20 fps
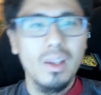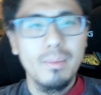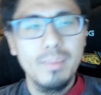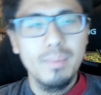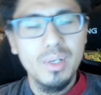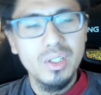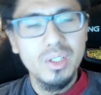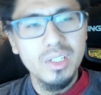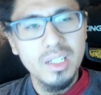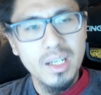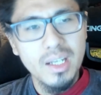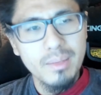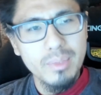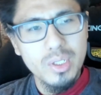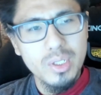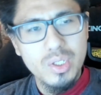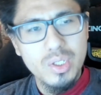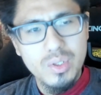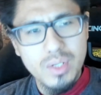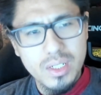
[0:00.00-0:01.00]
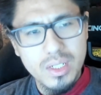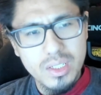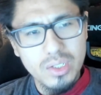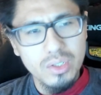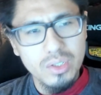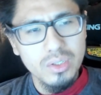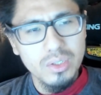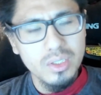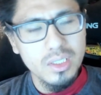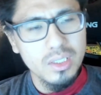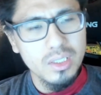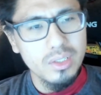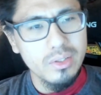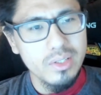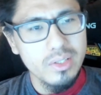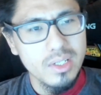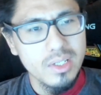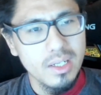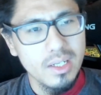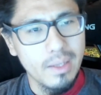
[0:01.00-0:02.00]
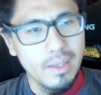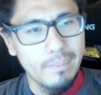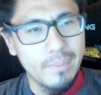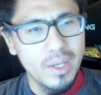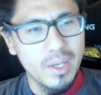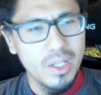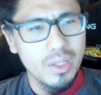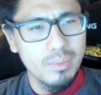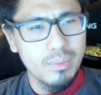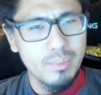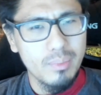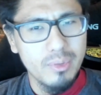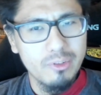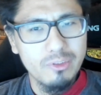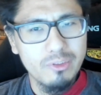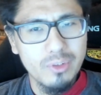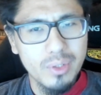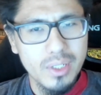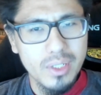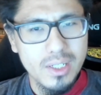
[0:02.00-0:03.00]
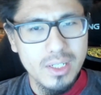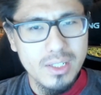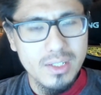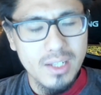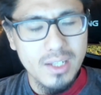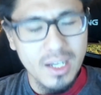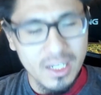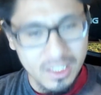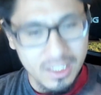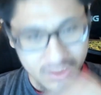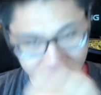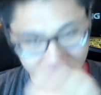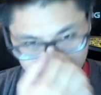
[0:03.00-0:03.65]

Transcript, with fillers: building up the streak to only lose it a month before it's done.